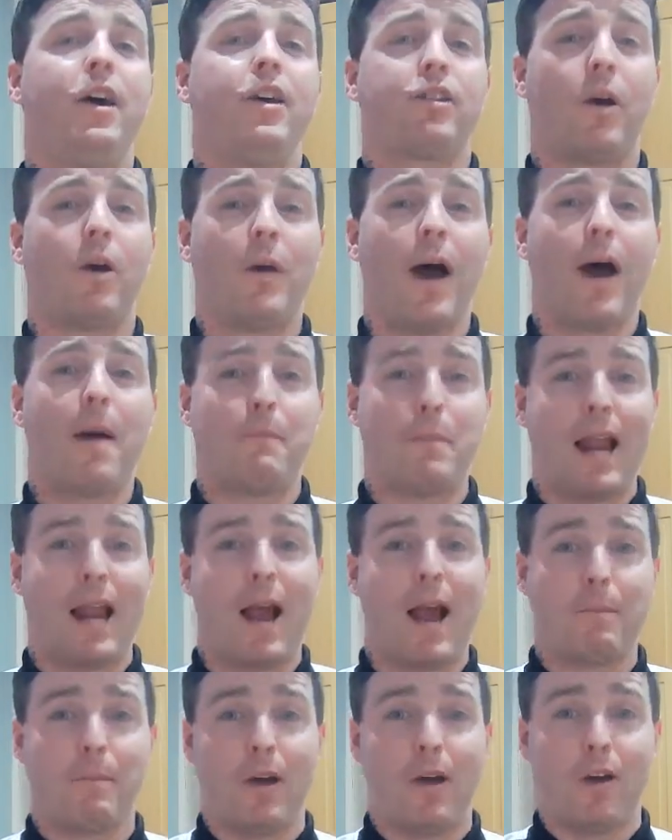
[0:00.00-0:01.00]
So at
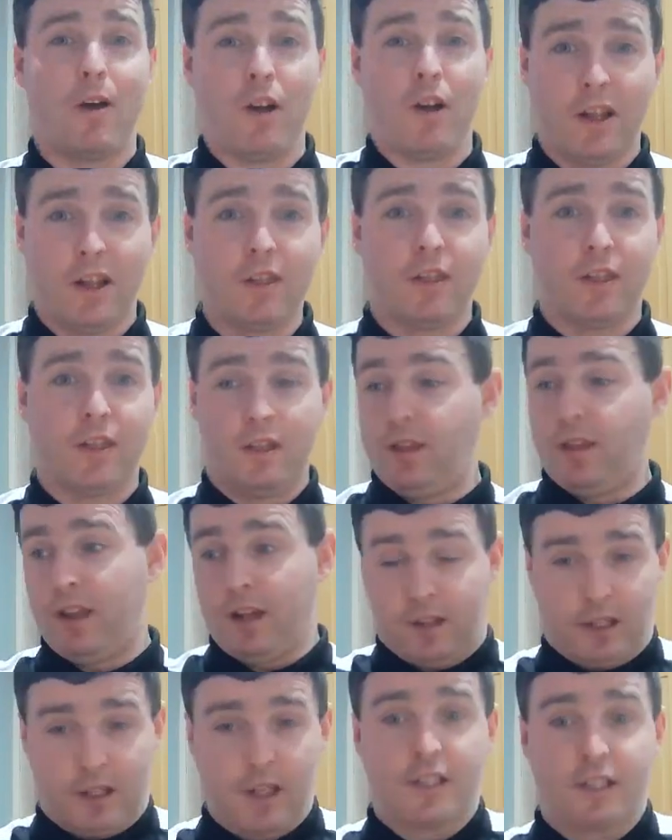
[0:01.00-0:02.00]
Blackburn,
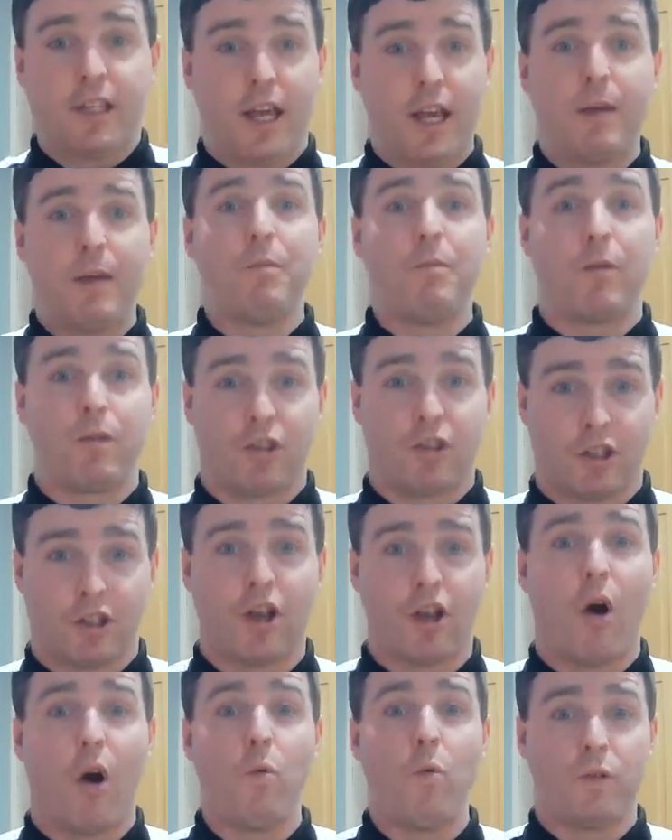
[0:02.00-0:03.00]
the team
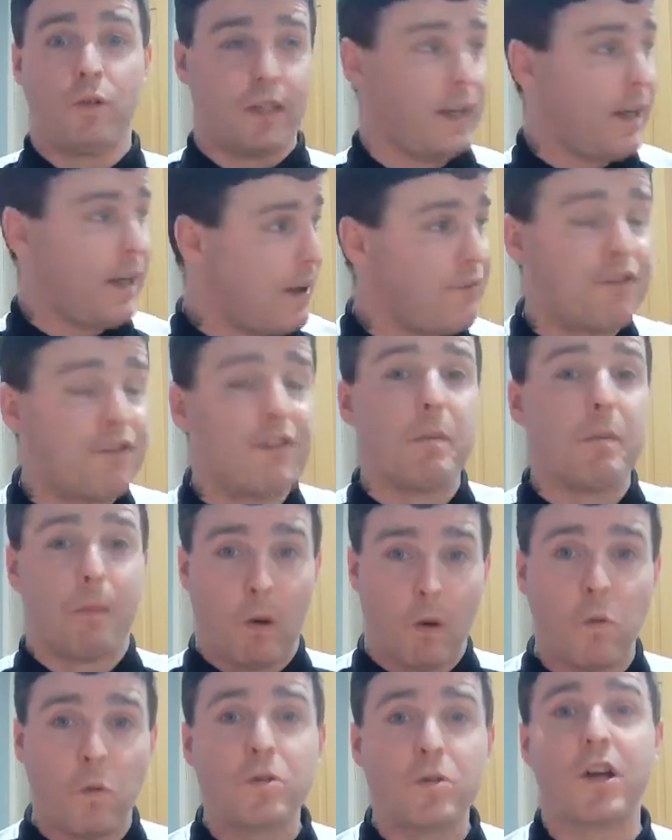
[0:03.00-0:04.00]
was told to give the
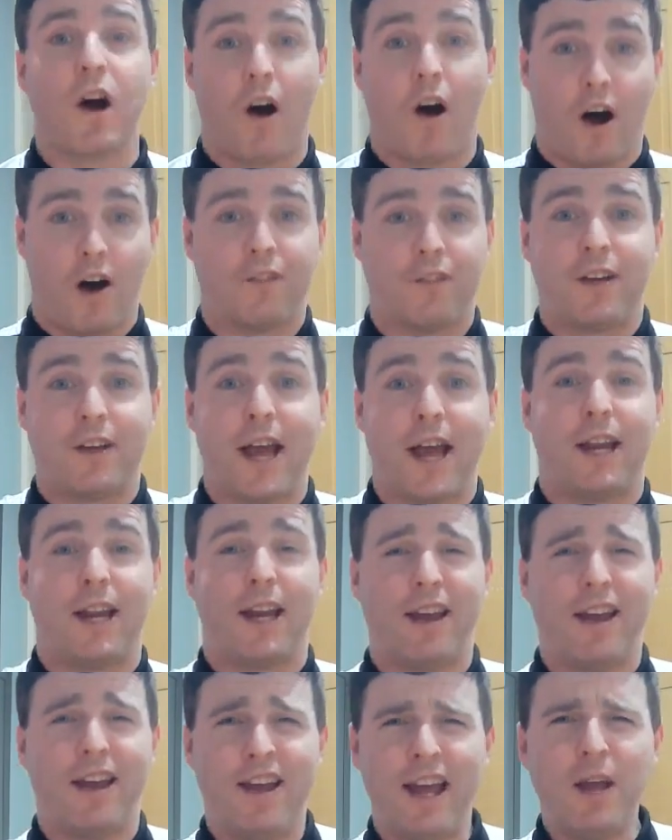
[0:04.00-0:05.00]
ball to Harvey
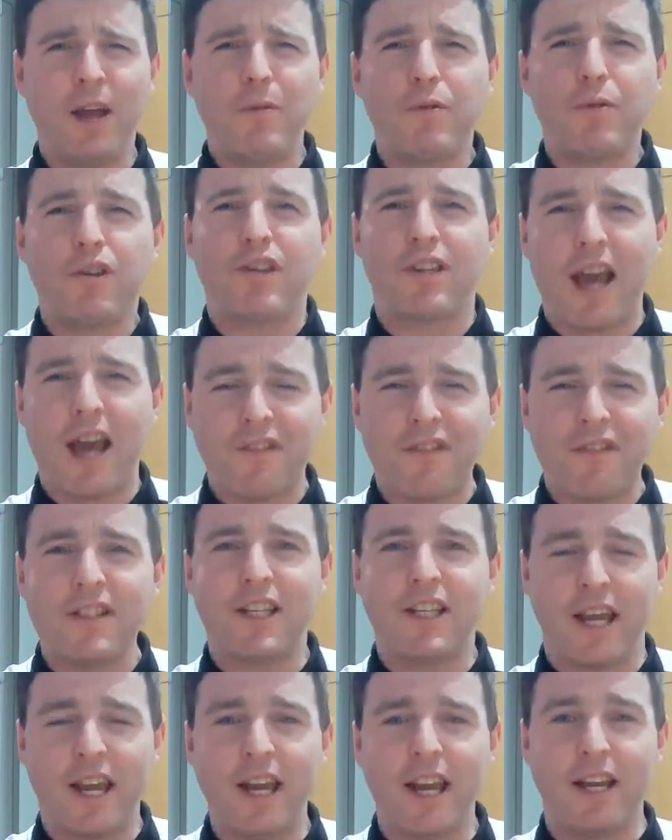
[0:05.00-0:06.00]
Elliott. He was
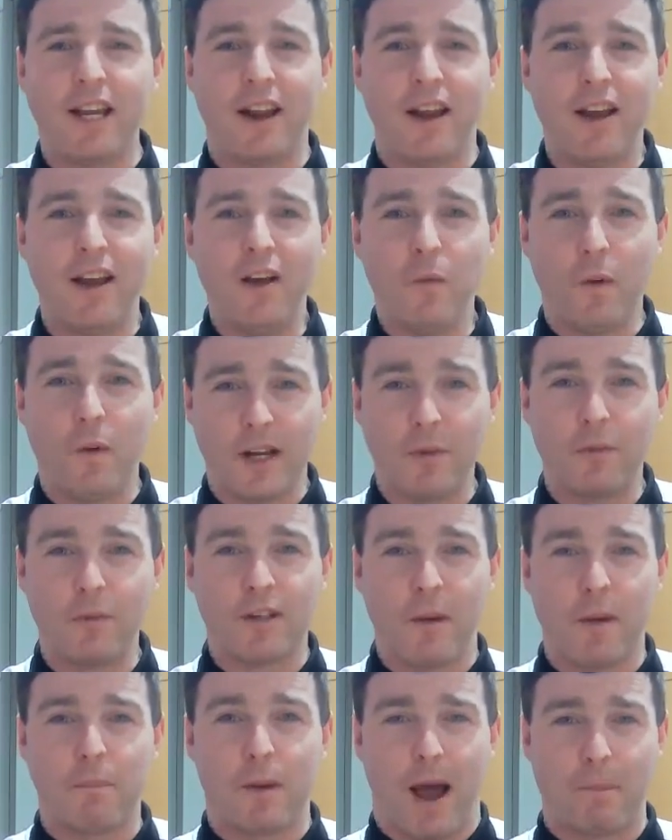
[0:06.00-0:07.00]
17 when he
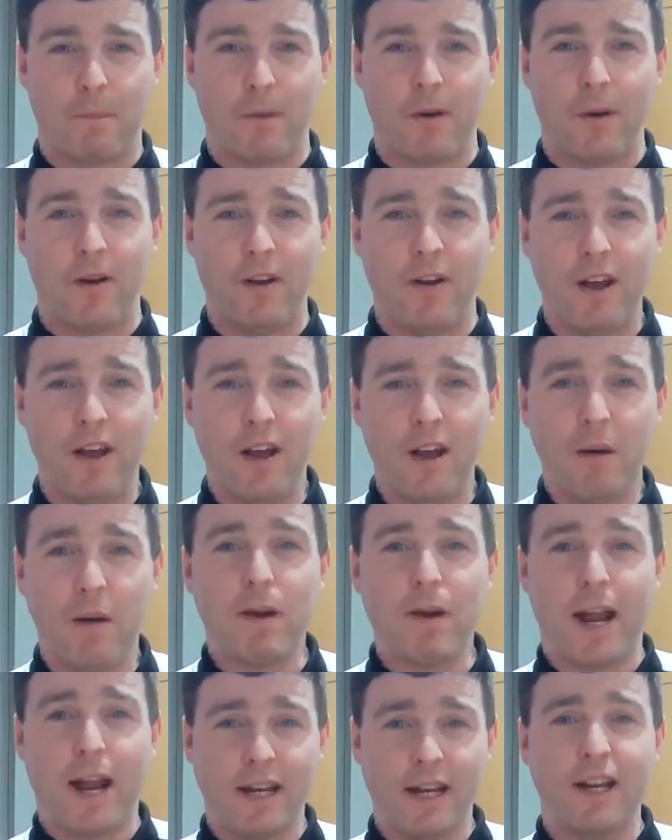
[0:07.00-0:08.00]
was at Blackburn,
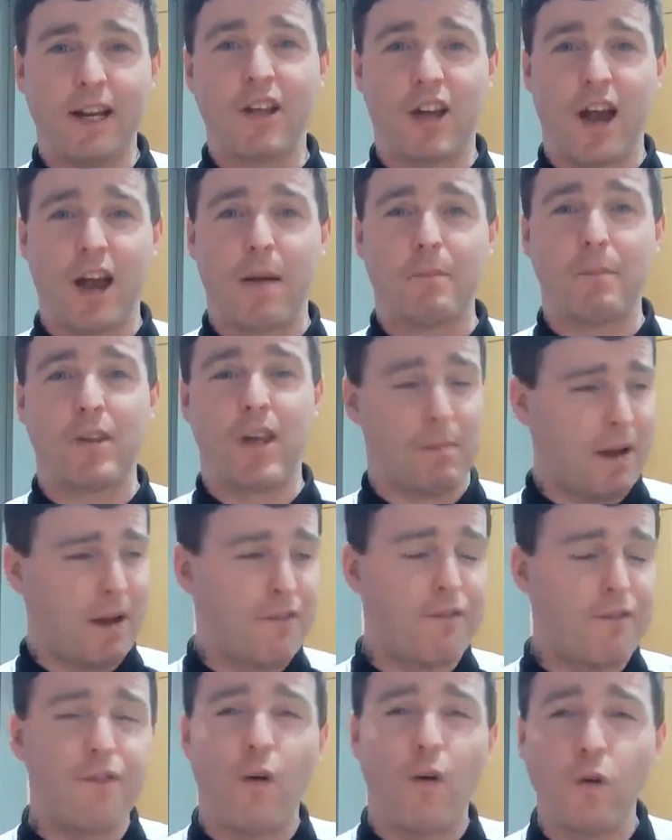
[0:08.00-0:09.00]
playing in the Championship,
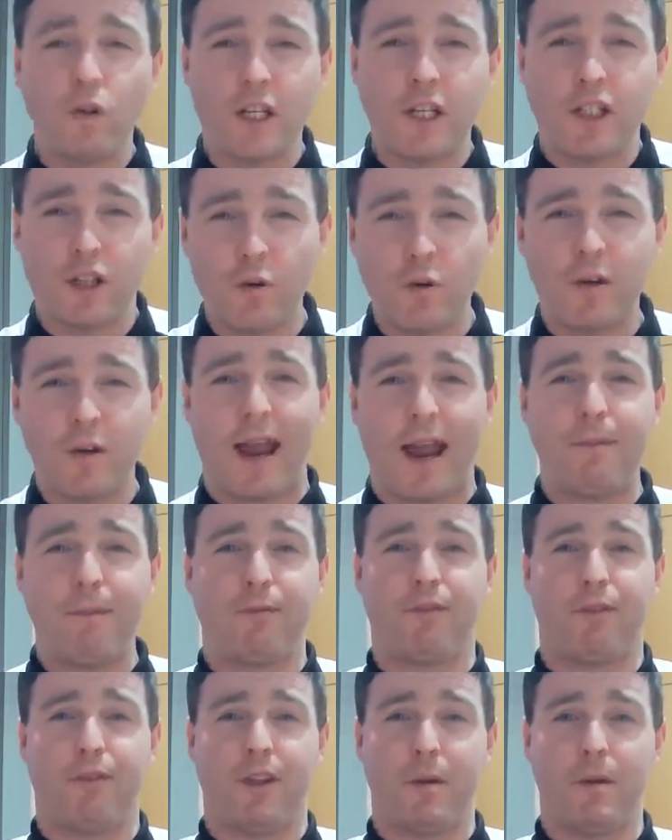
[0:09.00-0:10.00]
played 42
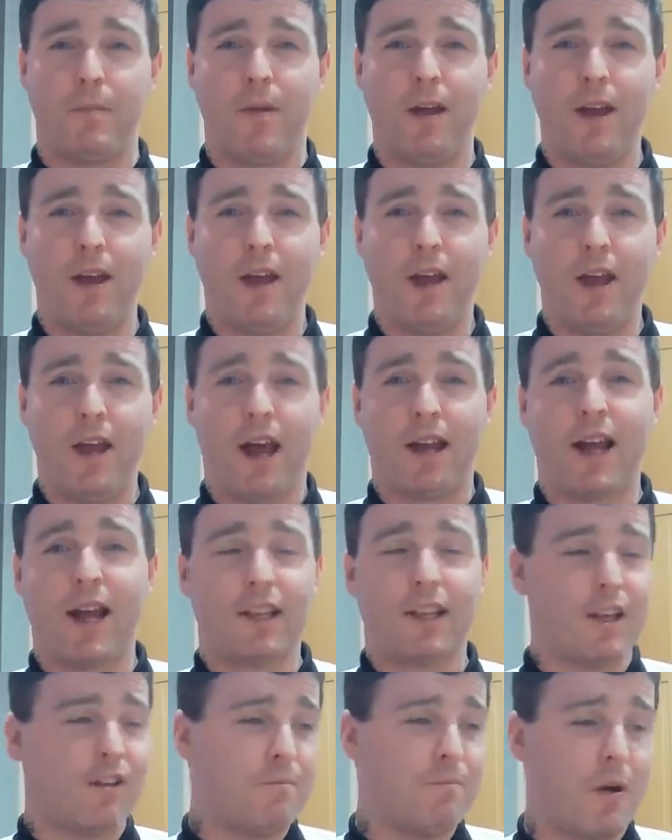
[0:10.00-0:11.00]
games for them, and
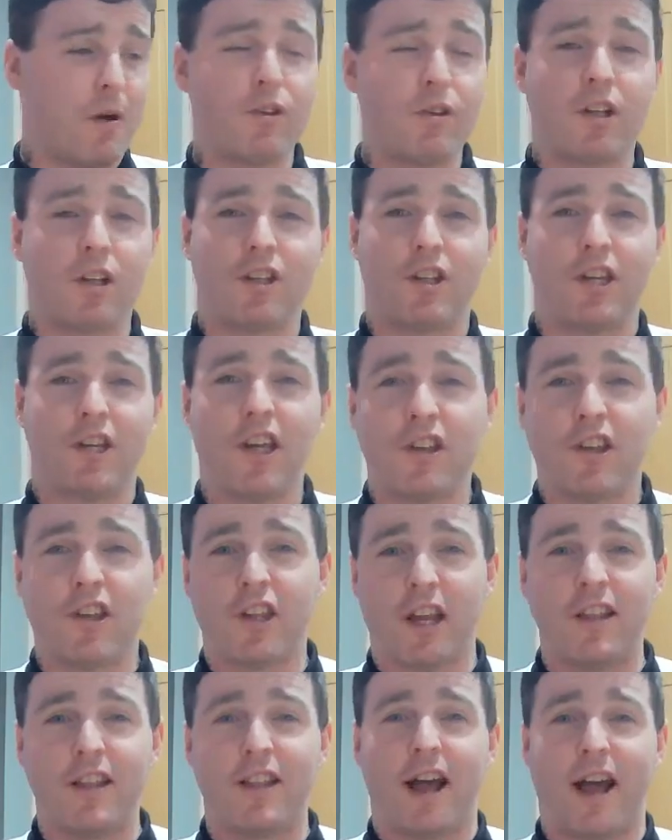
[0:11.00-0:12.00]
had the most
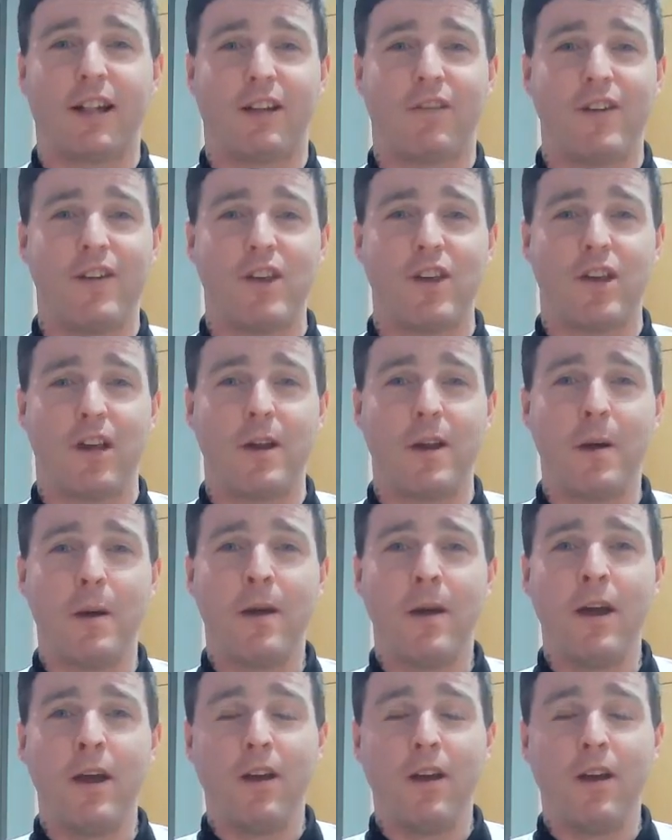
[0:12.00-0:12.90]
assists in that division.